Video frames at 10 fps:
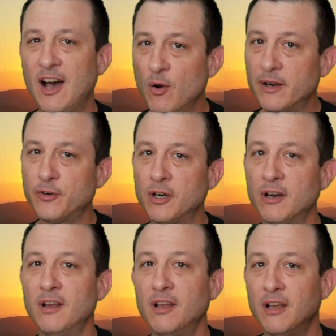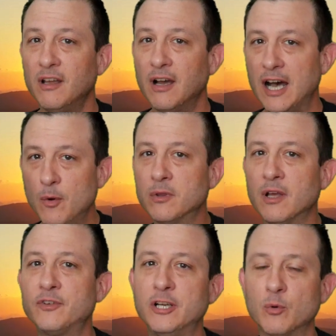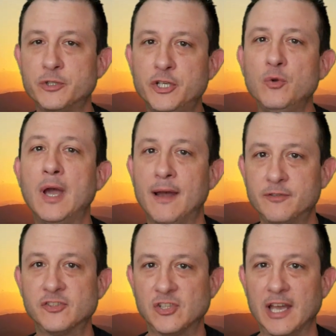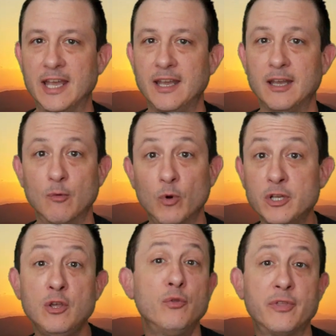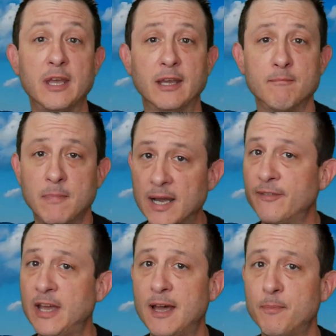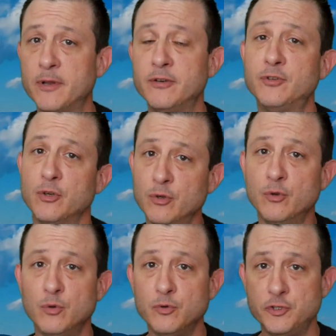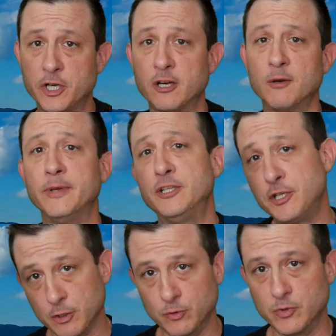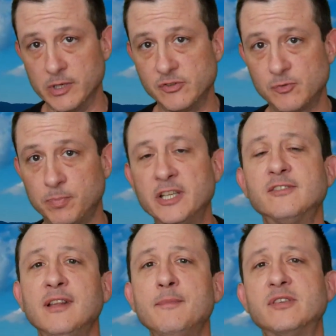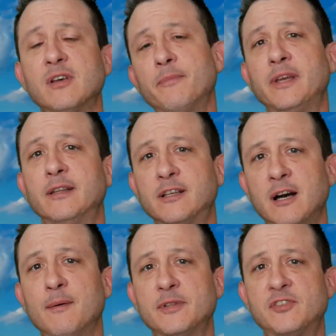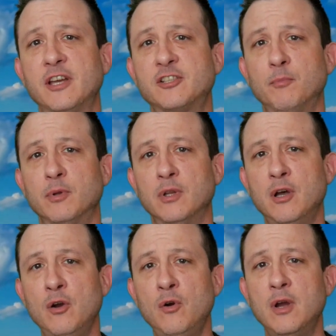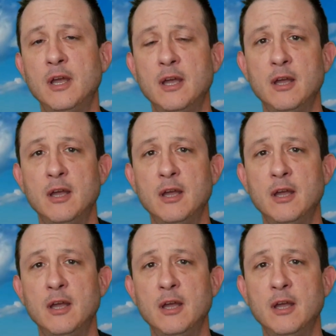However, I would love to hear what you have to say and what you think might have happened to Jeromy Childress. Please leave me something in the comment section below.